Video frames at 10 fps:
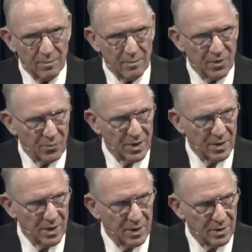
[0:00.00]

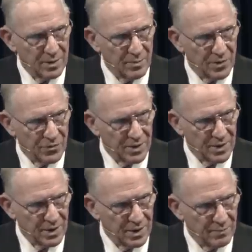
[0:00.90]

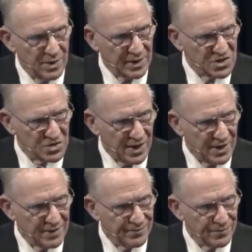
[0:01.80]
Melchizedek,